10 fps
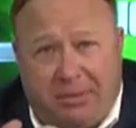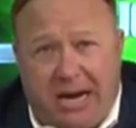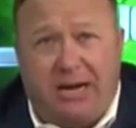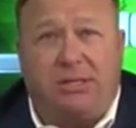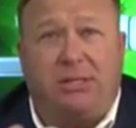and
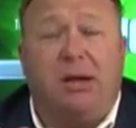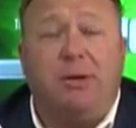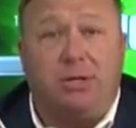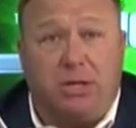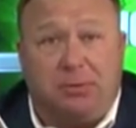potatoes of this, let
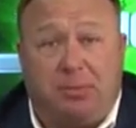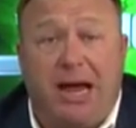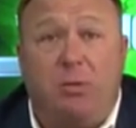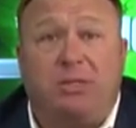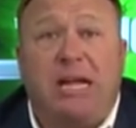me just
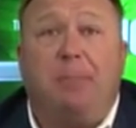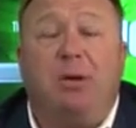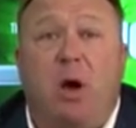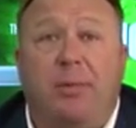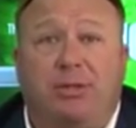explain what's
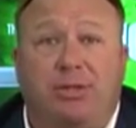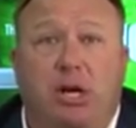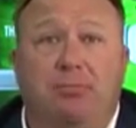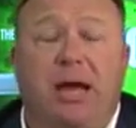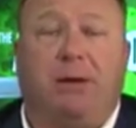happened and why this is
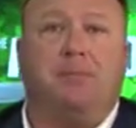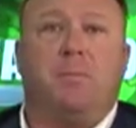so big.